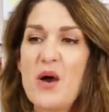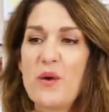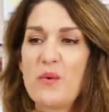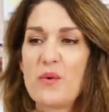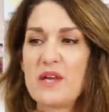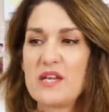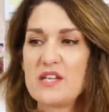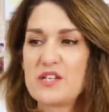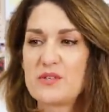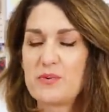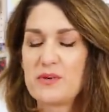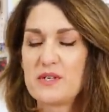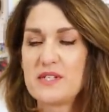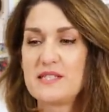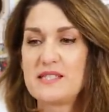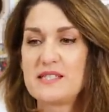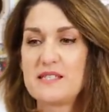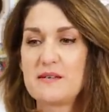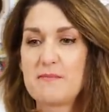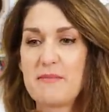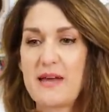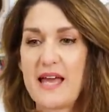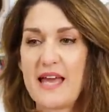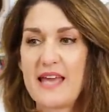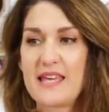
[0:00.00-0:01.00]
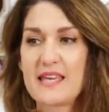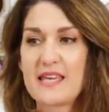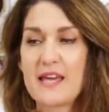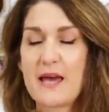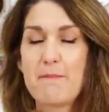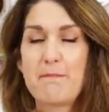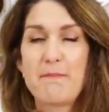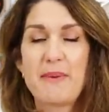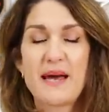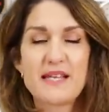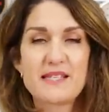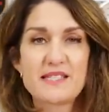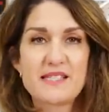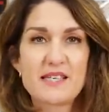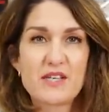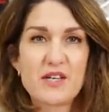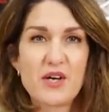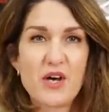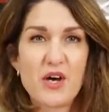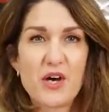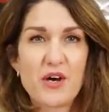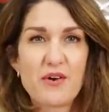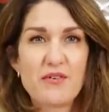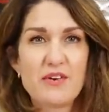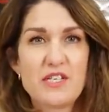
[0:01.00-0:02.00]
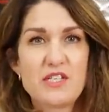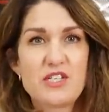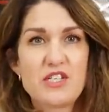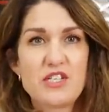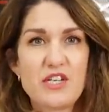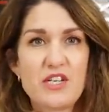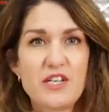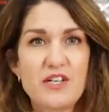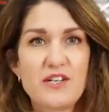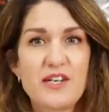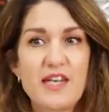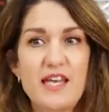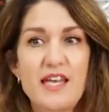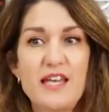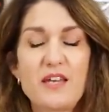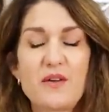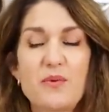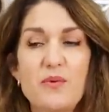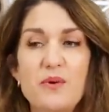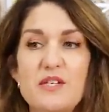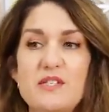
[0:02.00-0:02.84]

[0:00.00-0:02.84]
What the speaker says: which was to make a Batakari tunic,